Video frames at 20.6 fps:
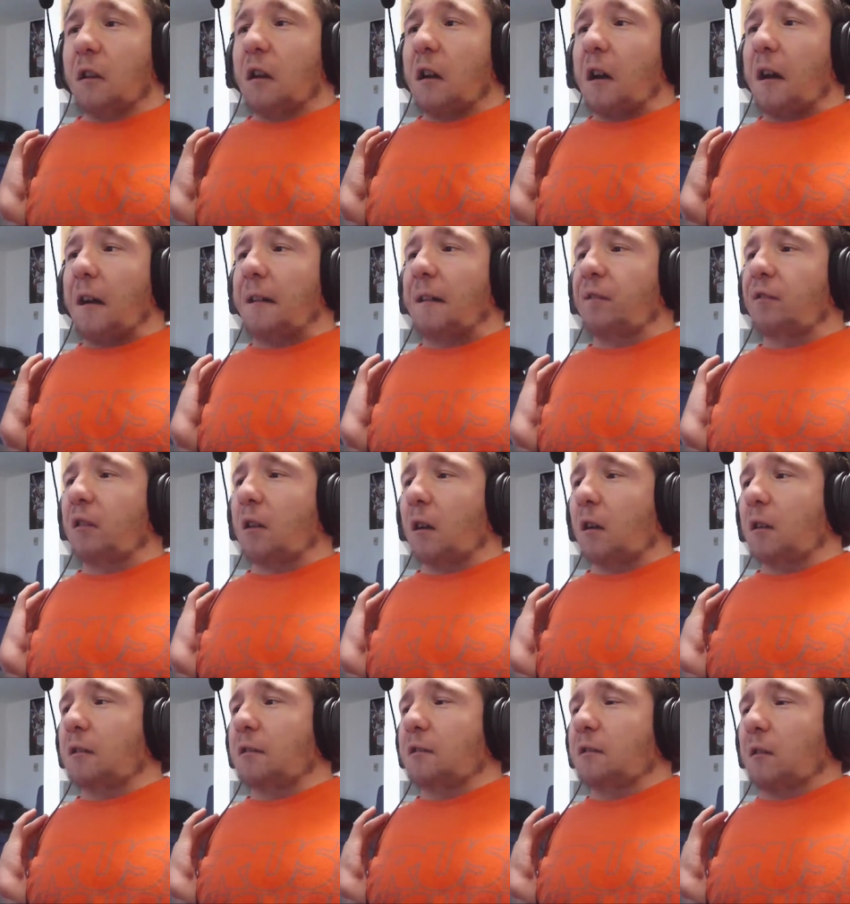I have
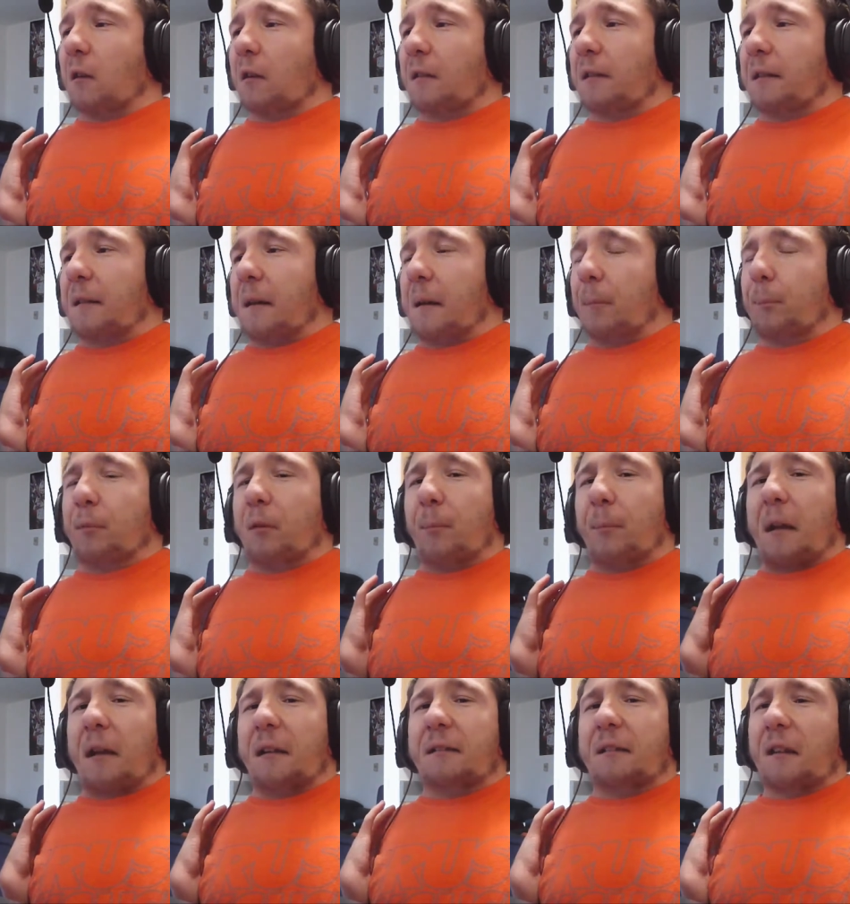not started
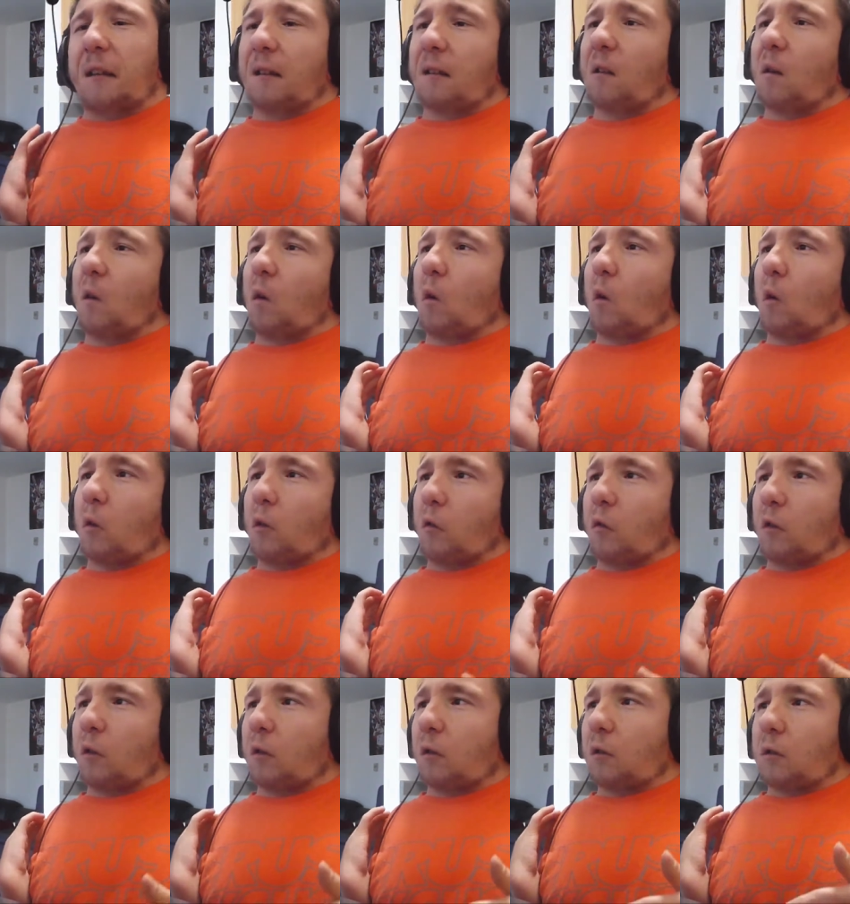implementing
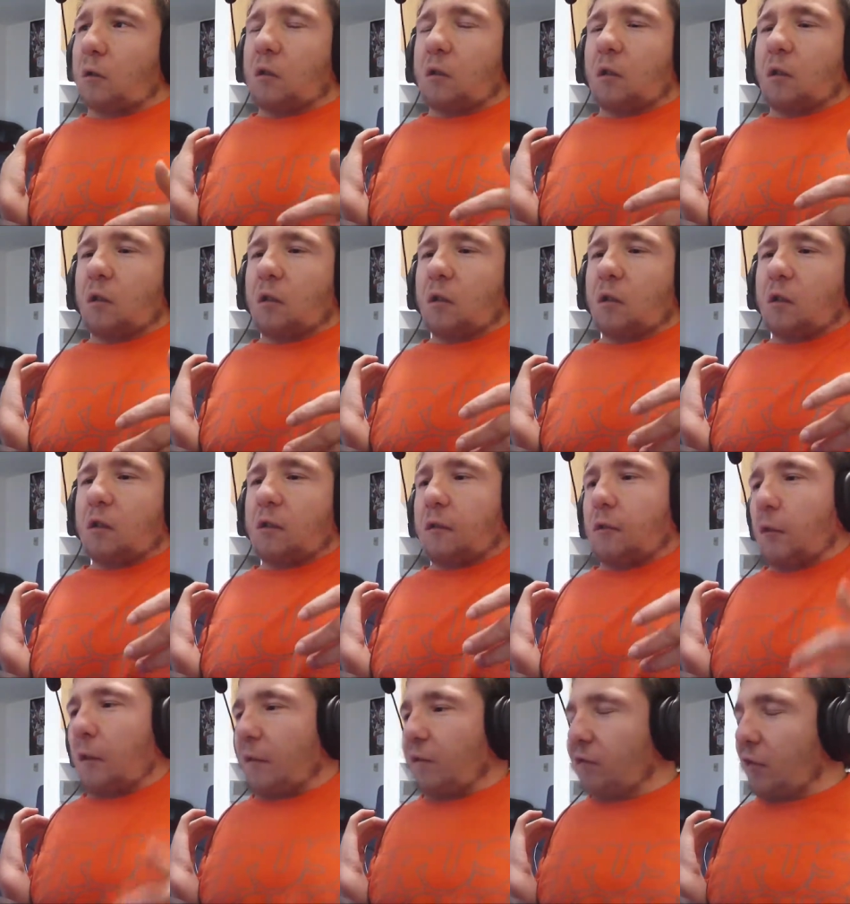all the
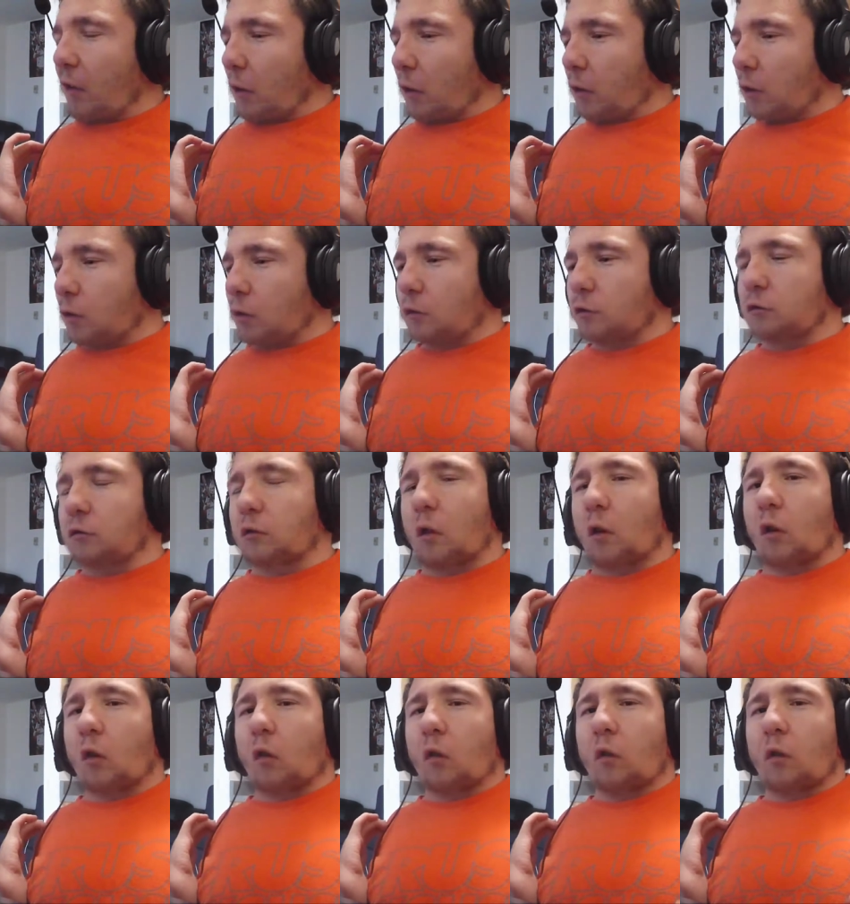UFOs,
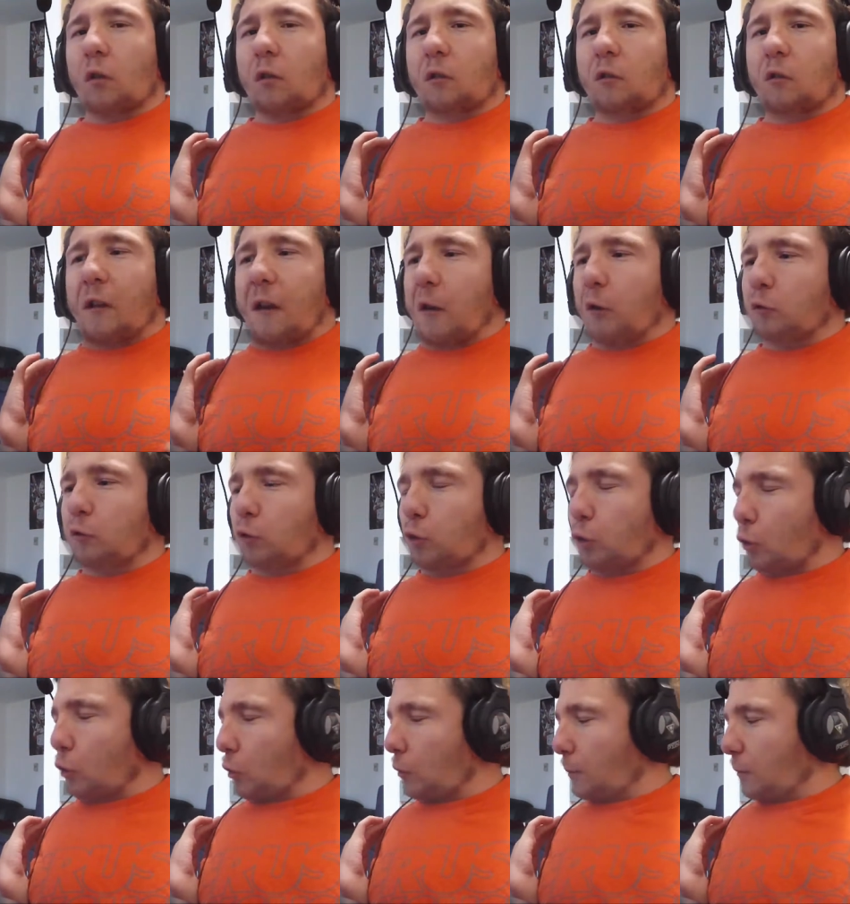all the ground
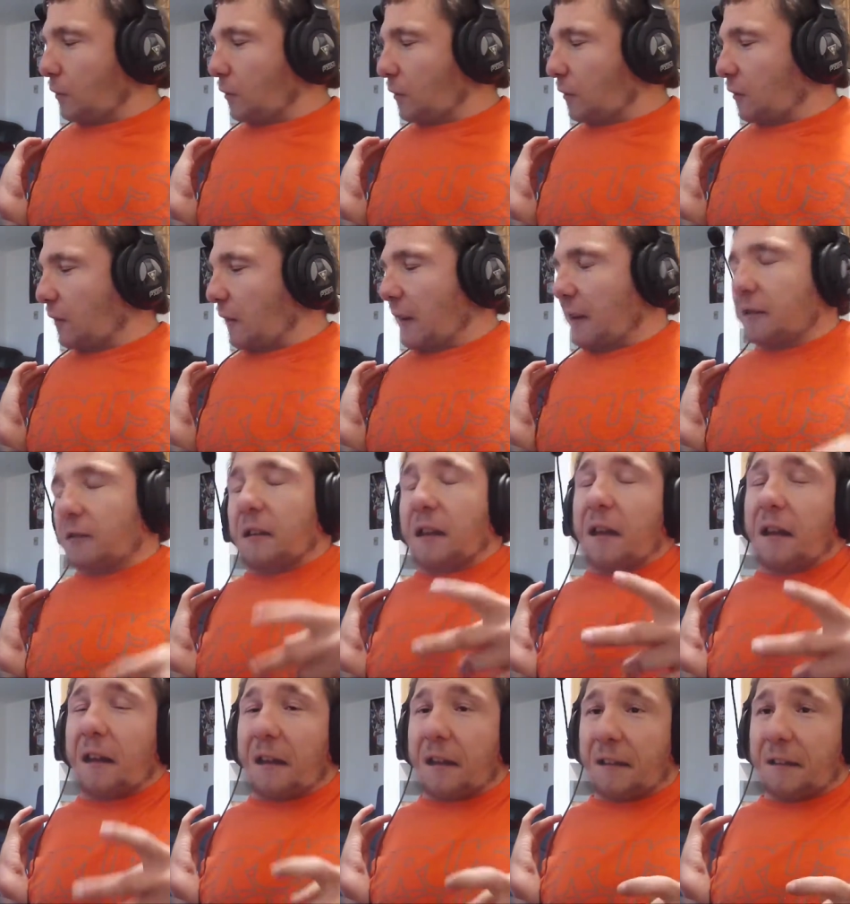troops, slash
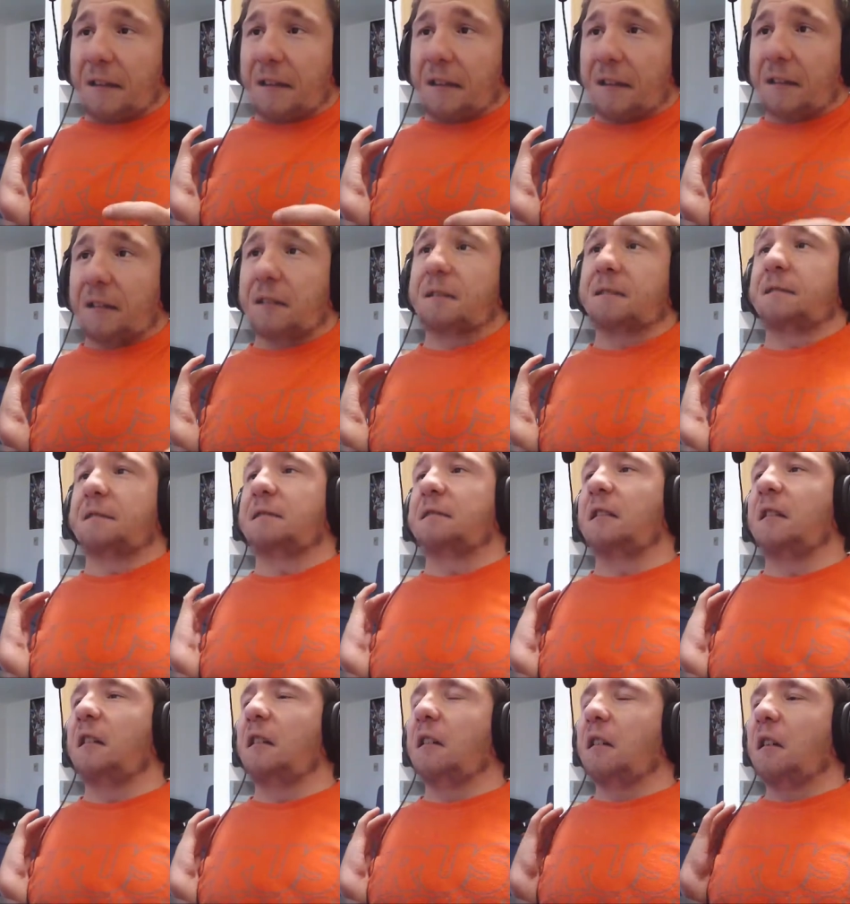aliens.